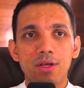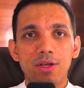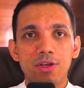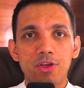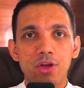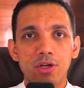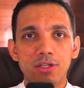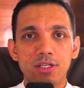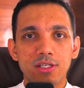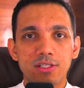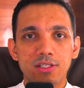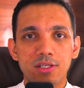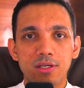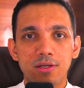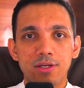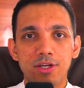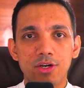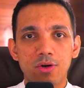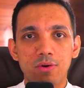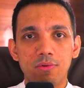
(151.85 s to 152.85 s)
you're just,
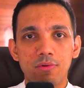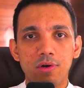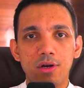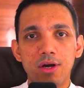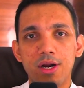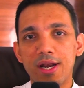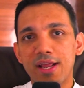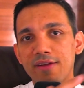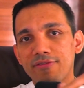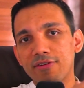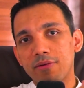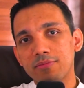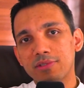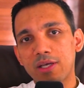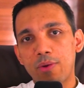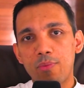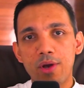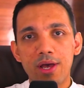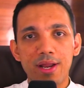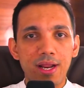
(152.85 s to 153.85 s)
learning from
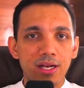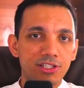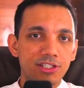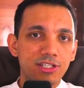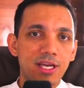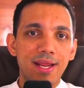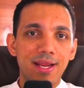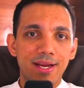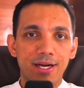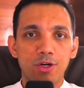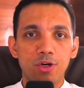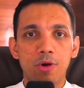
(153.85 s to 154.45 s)
somewhere and sharing it.